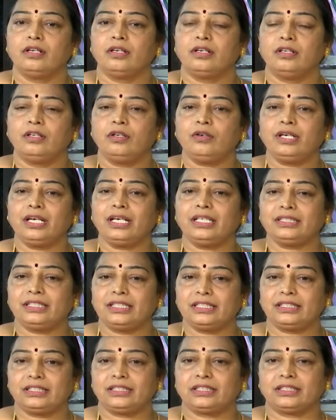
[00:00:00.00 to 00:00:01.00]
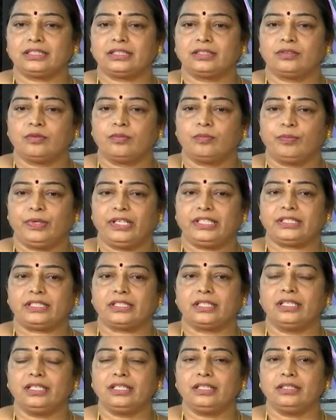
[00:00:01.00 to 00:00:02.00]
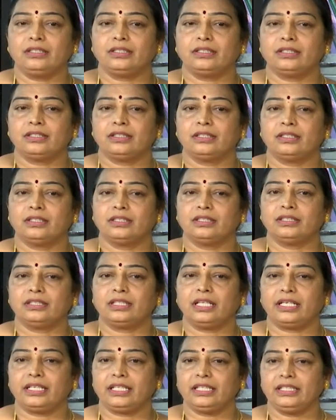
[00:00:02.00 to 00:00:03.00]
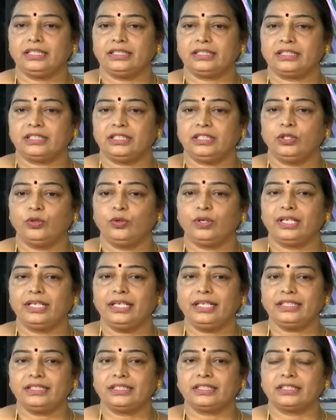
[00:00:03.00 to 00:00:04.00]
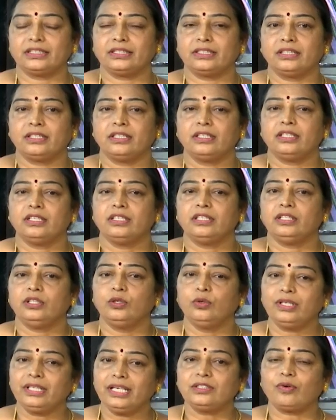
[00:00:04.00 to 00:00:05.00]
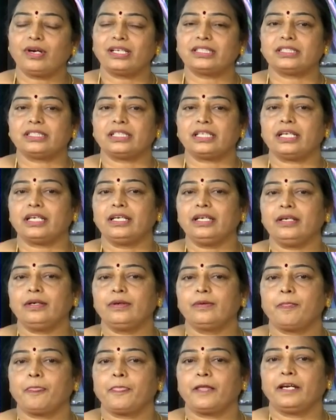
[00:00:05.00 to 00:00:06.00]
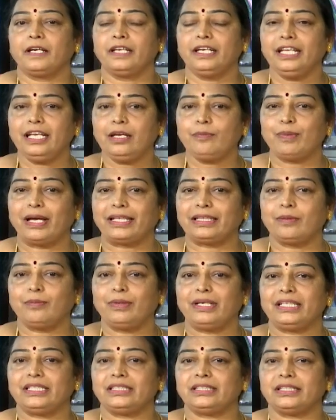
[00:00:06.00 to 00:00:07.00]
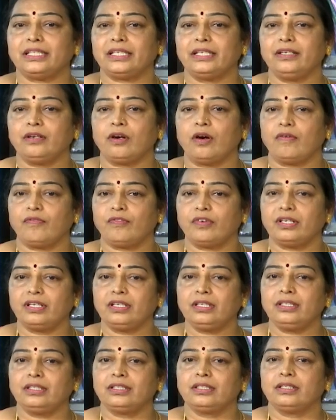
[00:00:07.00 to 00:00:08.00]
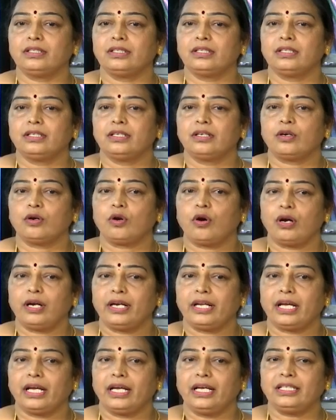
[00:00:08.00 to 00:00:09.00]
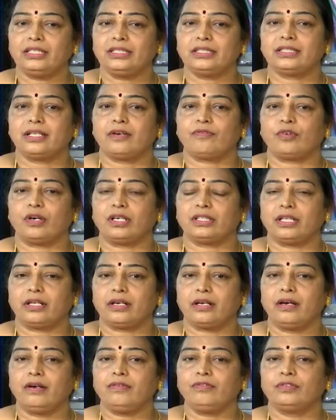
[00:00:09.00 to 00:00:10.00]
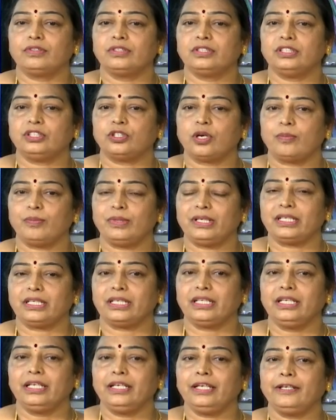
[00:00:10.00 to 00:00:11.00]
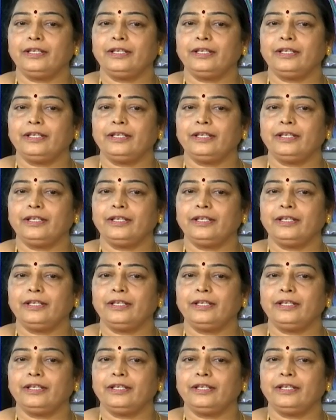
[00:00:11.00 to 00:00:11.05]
look at this picture, that is Euclid. Euclid was a Greek mathematician often called as the father of geometry.